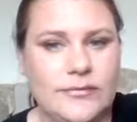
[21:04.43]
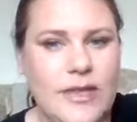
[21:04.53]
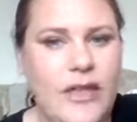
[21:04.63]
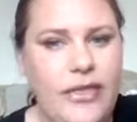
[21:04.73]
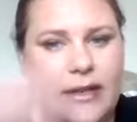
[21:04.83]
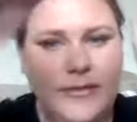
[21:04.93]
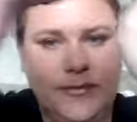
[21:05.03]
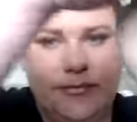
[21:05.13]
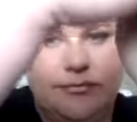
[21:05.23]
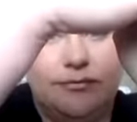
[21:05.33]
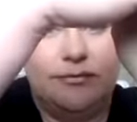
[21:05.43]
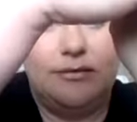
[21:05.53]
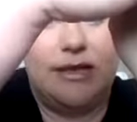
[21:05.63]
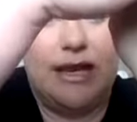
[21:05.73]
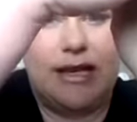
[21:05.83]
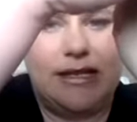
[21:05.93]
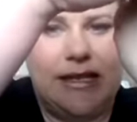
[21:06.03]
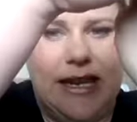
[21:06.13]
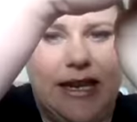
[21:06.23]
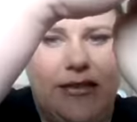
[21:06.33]
Nothing. Can't
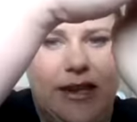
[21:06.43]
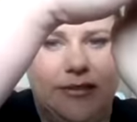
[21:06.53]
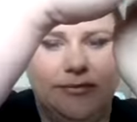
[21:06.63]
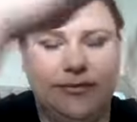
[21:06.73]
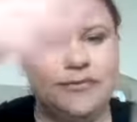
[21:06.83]
see anything.